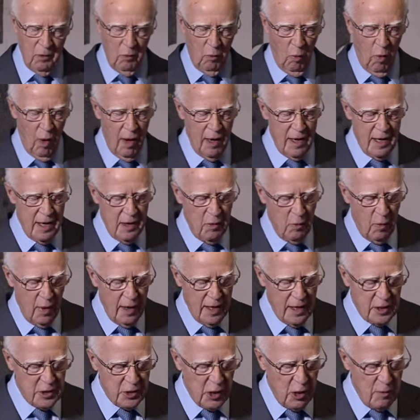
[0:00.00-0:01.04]
Why
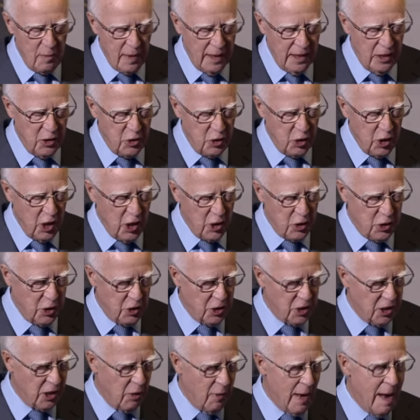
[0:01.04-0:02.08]
are so many
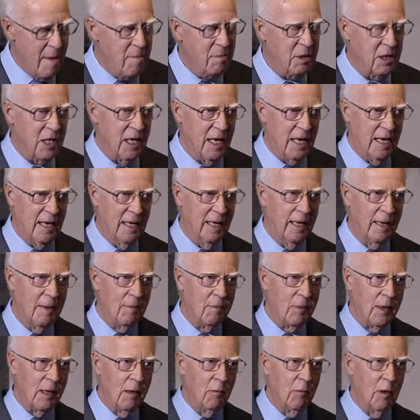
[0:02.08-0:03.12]
churches so empty?
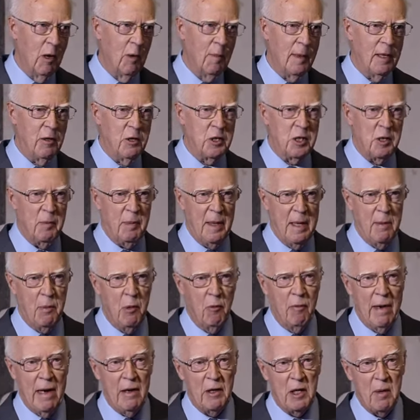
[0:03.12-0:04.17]
Well, because the
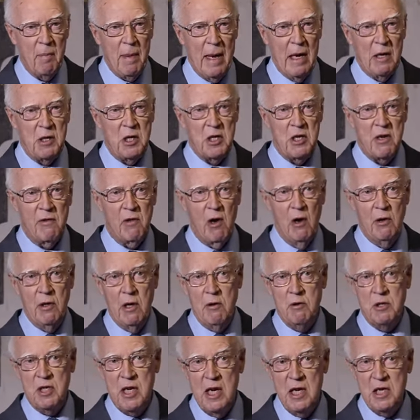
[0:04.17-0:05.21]
people round about us have got
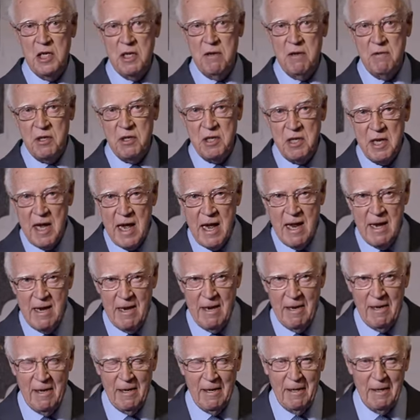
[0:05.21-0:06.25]
no sense of
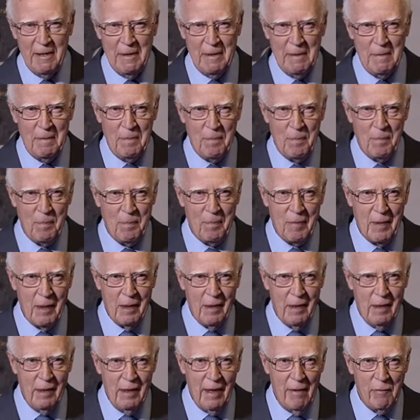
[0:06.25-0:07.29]
sin.
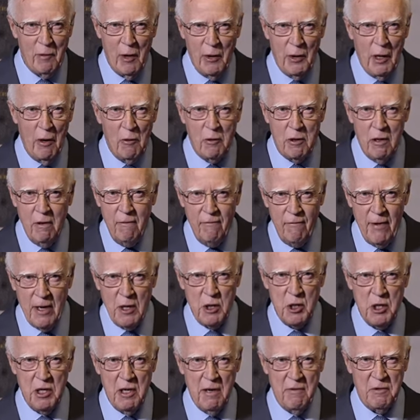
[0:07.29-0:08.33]
They've got no
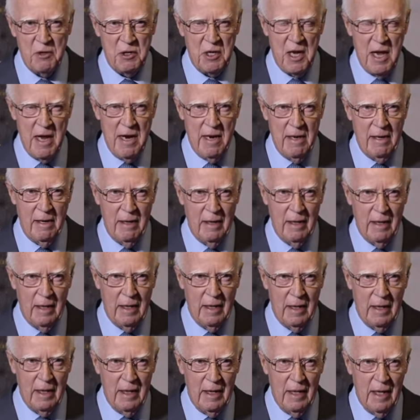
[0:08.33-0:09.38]
conviction of sin.
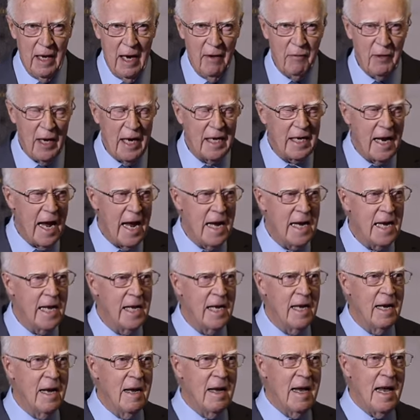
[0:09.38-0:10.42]
If they had
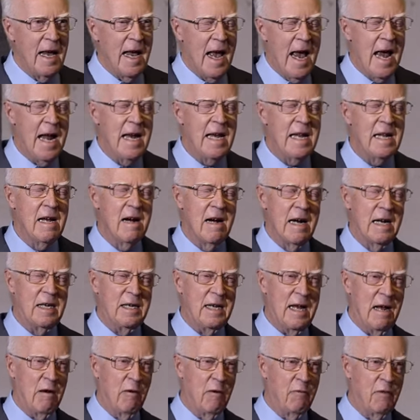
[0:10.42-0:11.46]
any
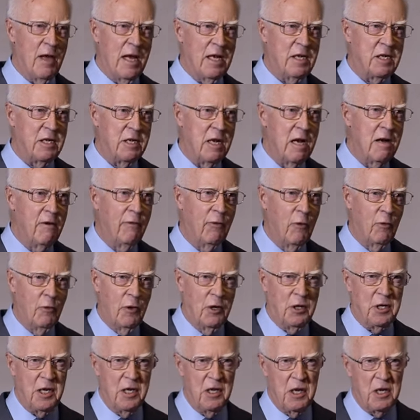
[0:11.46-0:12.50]
idea of their
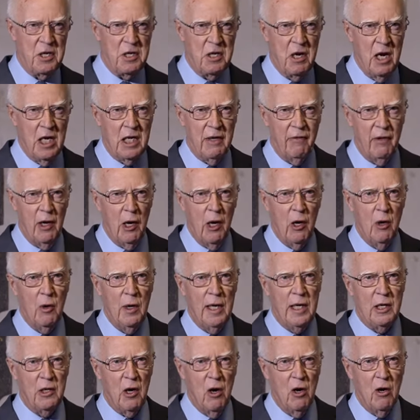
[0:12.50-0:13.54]
sinfulness in the sight of a
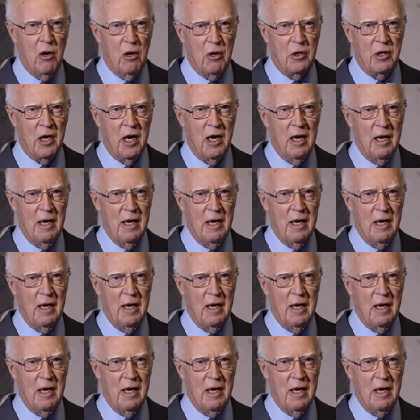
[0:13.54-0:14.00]
holy God